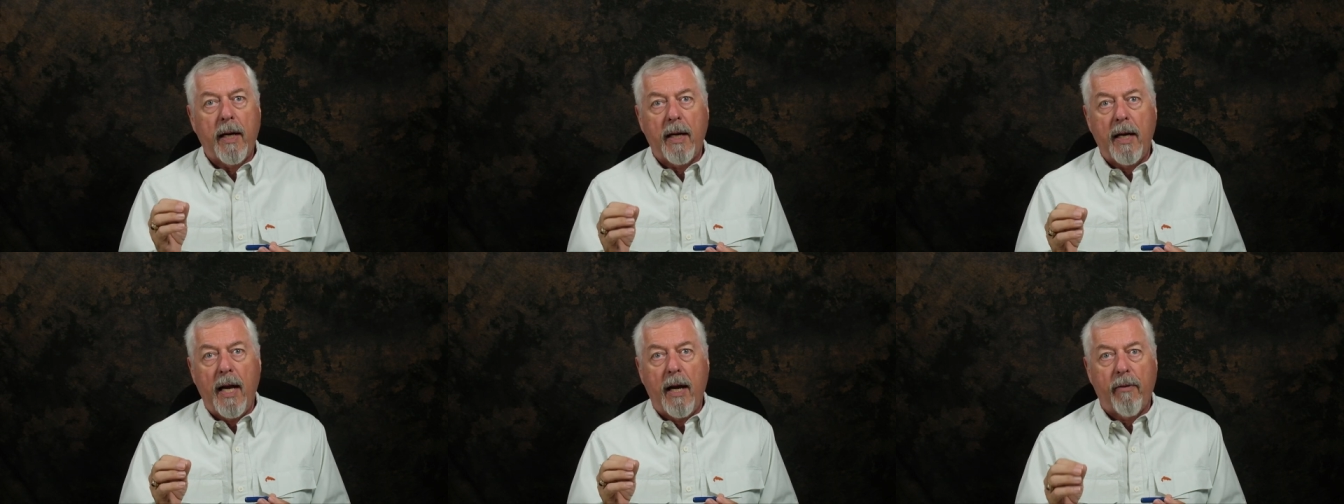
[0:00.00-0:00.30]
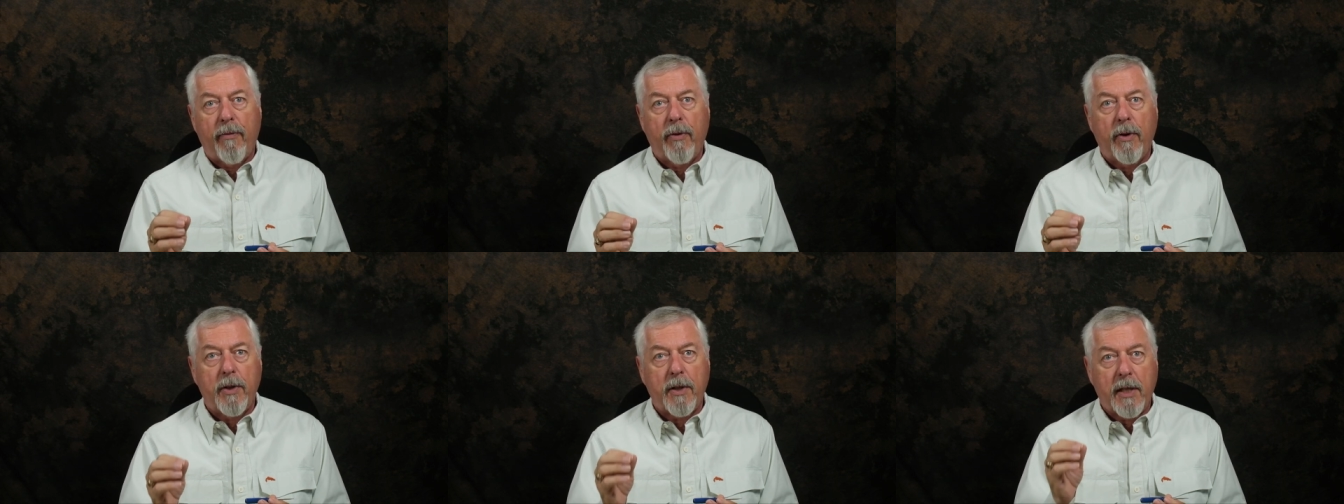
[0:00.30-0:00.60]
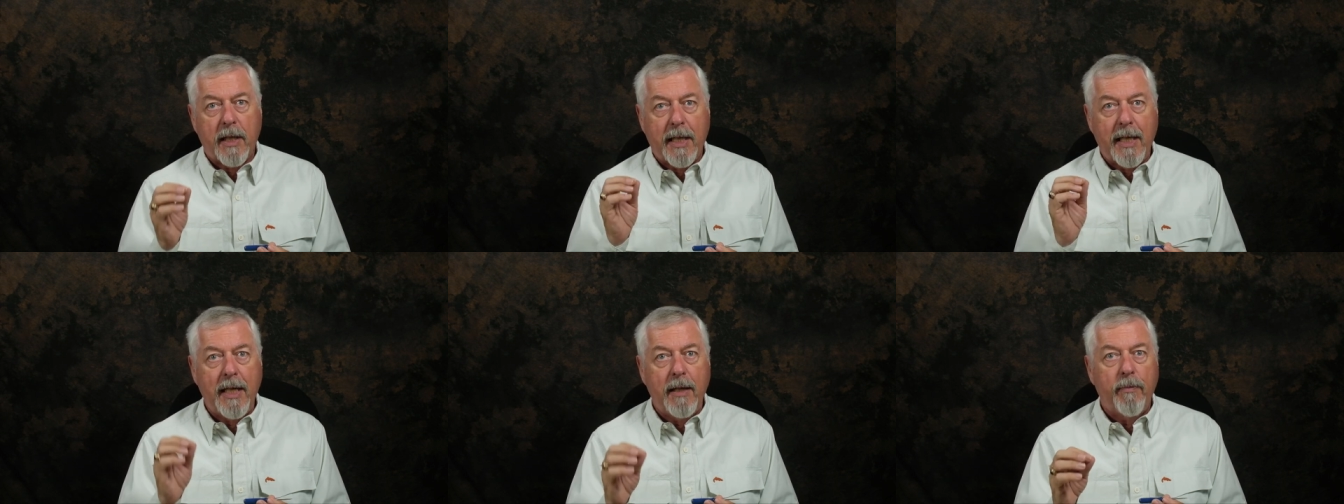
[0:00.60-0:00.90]
an effort to
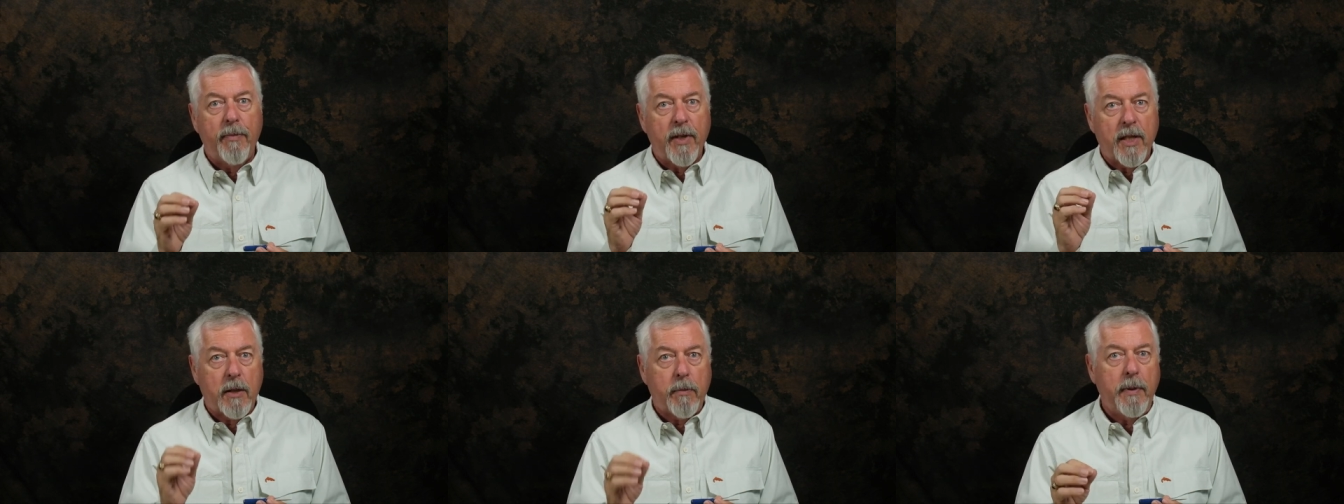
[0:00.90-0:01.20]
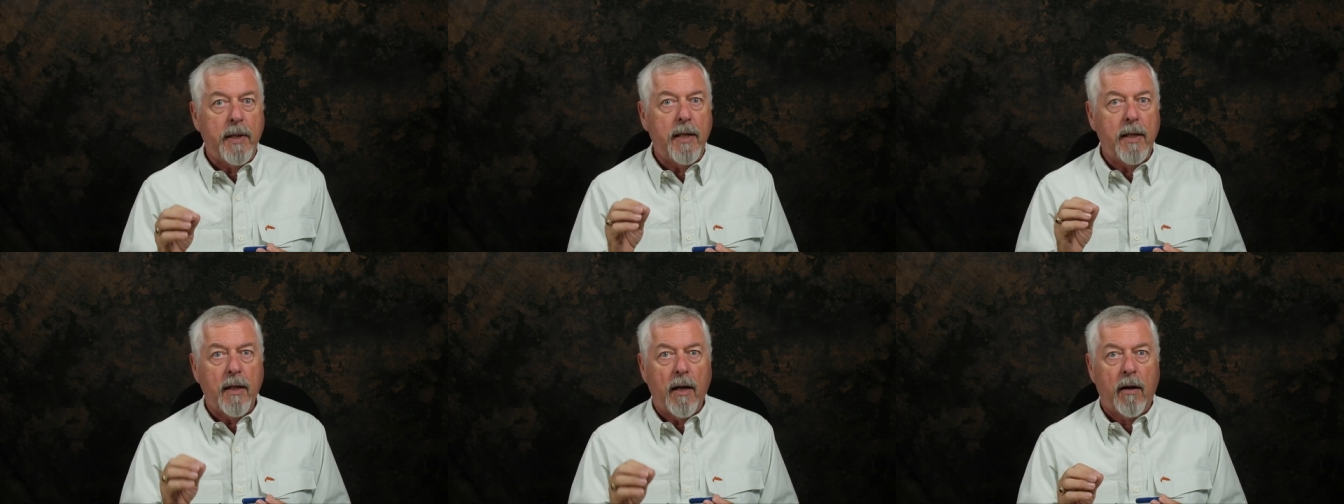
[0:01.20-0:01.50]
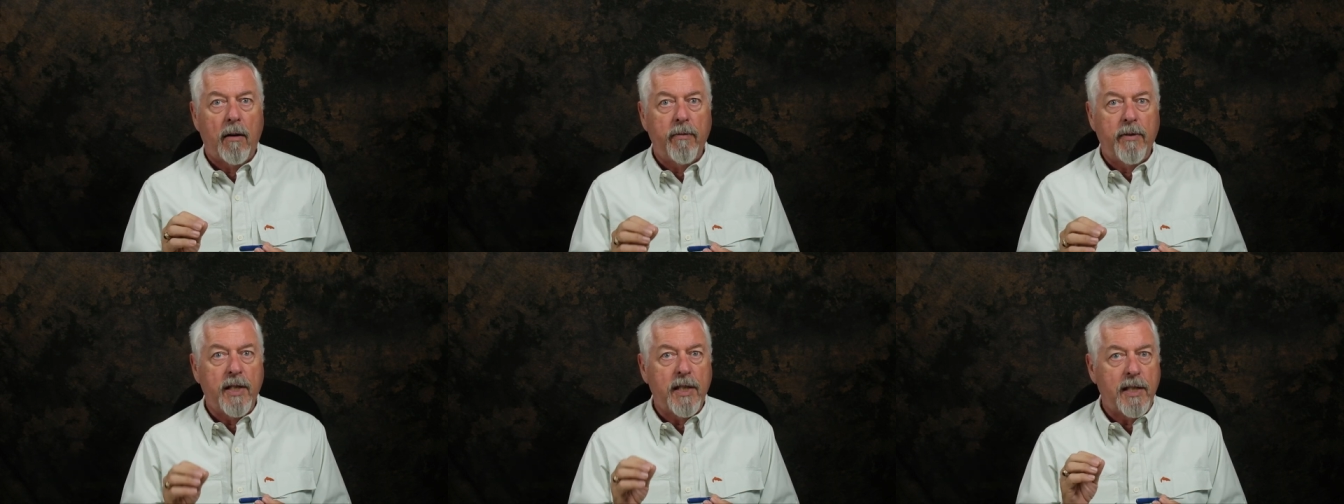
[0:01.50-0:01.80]
keep the speed
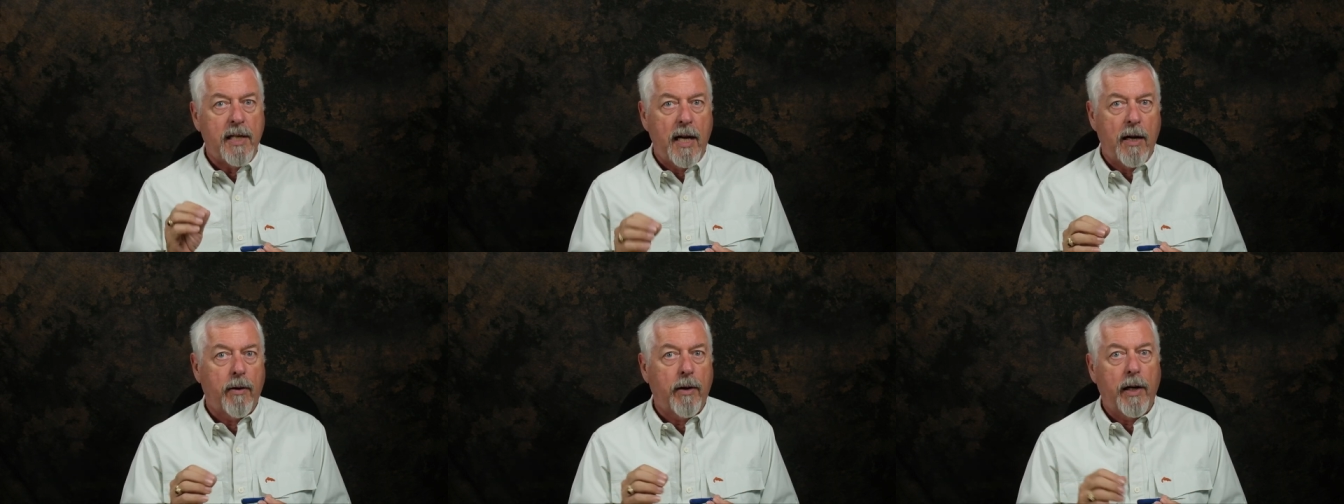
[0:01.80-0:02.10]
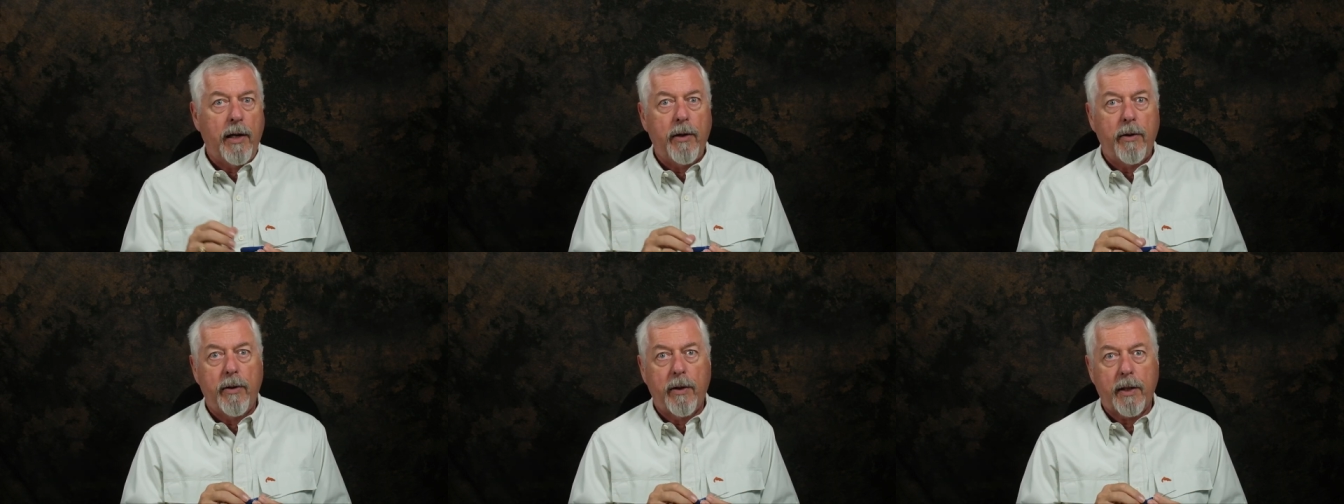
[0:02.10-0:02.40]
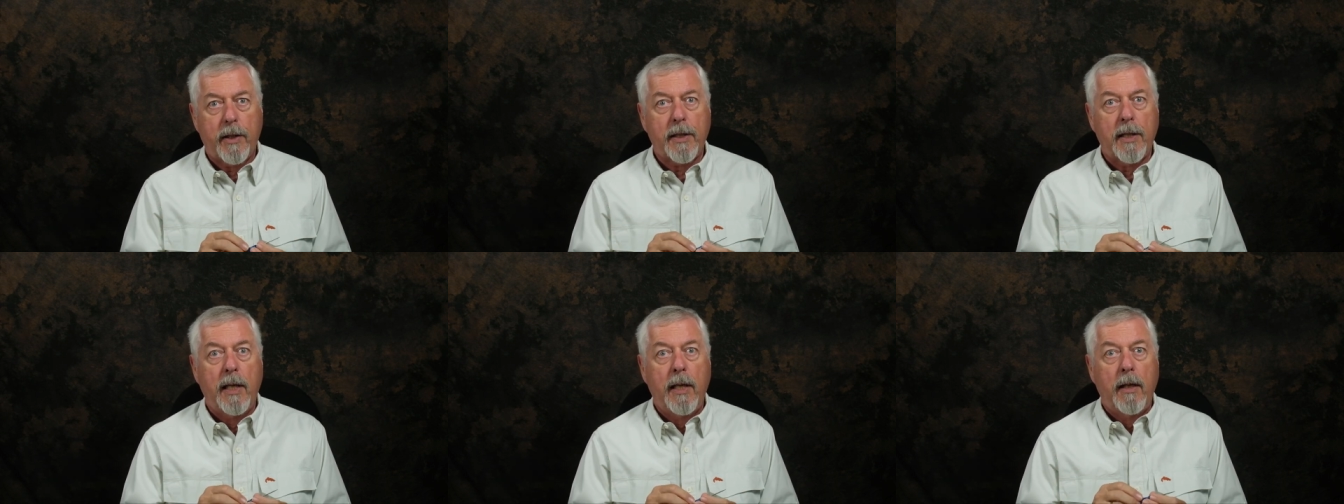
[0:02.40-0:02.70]
of these downlight hooks,